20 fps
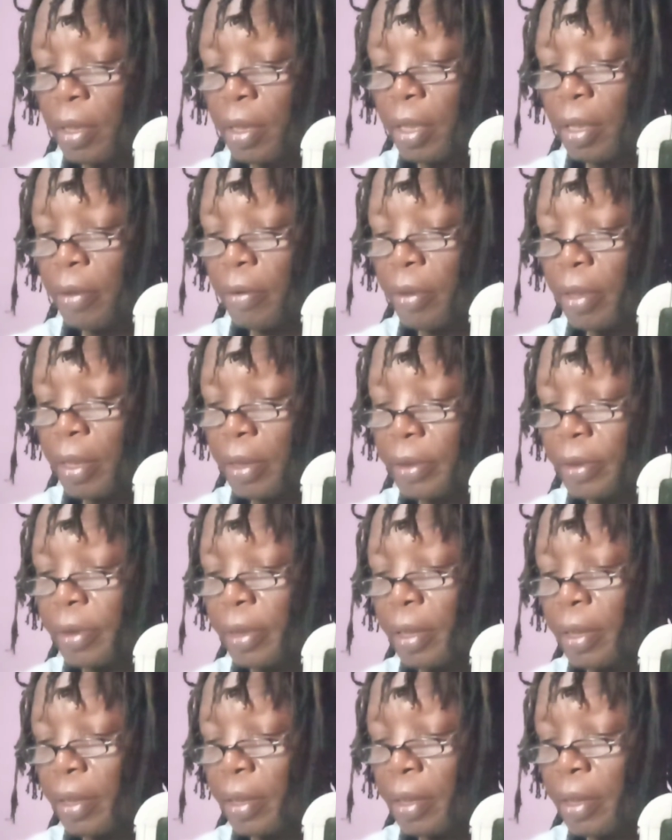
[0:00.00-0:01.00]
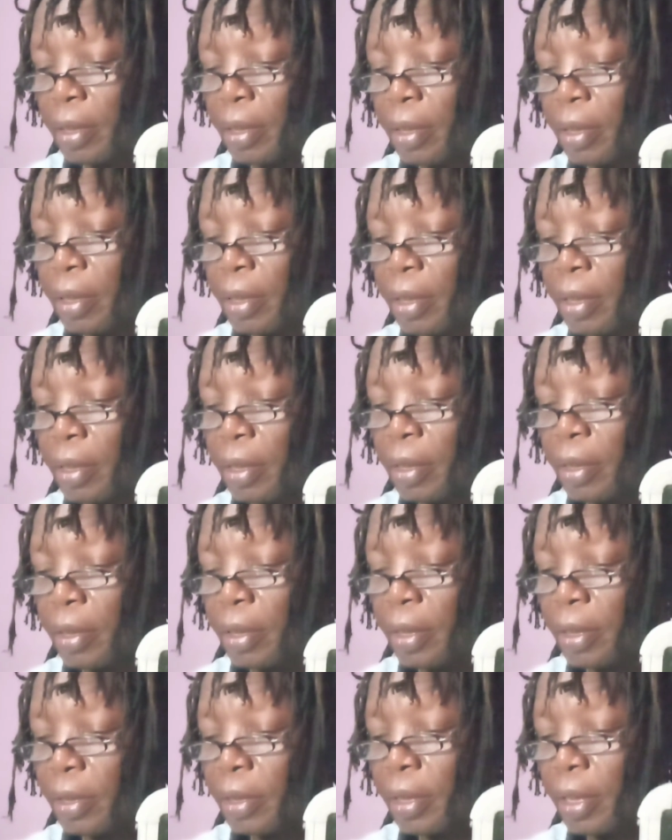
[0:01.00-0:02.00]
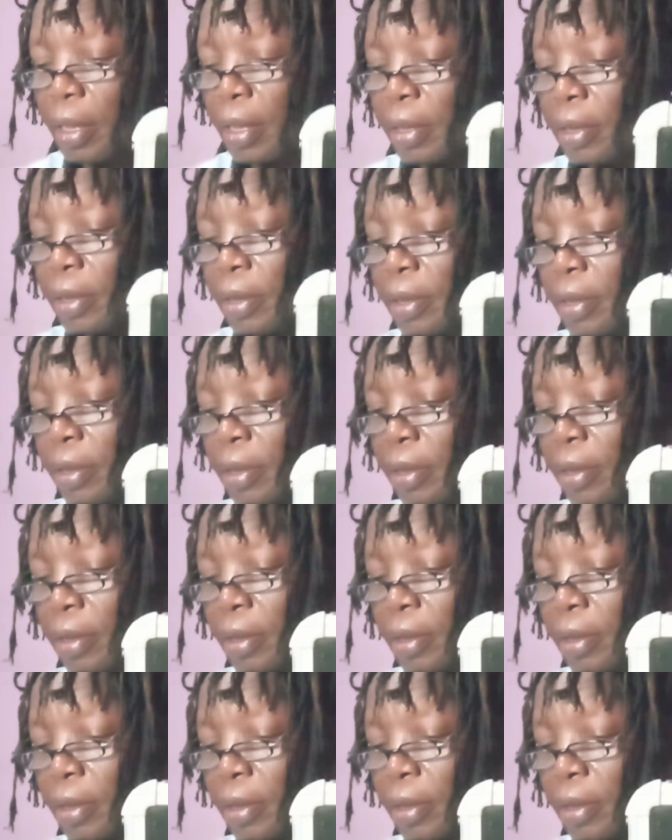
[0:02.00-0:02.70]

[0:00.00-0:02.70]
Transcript: our answer. This says